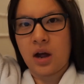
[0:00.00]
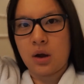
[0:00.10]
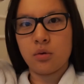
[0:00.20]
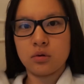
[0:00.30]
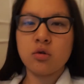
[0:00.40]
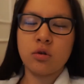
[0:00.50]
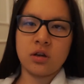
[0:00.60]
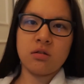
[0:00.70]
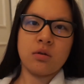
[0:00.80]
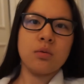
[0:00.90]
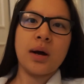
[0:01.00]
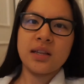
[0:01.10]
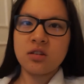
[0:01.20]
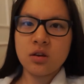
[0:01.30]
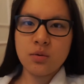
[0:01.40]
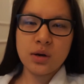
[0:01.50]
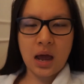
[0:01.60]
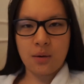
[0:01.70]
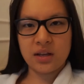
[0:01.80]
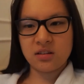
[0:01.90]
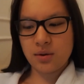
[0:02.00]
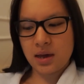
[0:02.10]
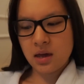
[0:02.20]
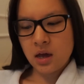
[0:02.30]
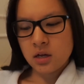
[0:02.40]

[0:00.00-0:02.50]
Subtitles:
I will talk you through what I do and how I do it,